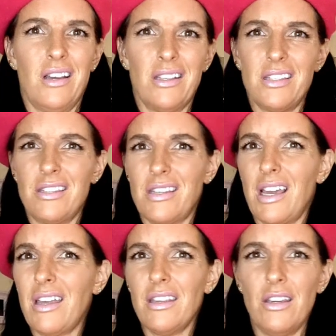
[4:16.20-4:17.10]

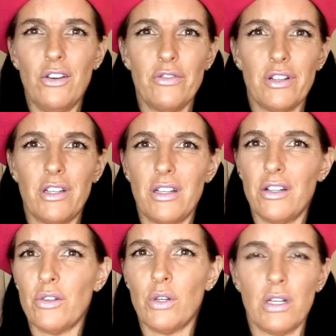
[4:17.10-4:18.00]
Sally over
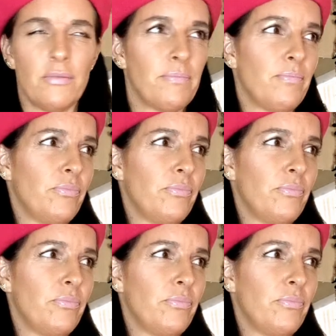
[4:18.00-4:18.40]
here or